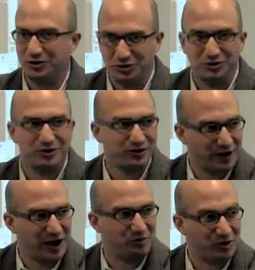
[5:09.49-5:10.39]
to
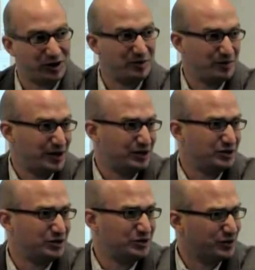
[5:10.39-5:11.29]
define what it
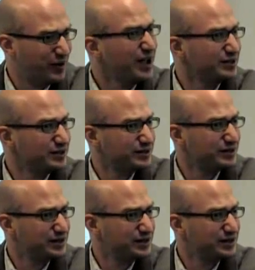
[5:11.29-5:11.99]
means to advise.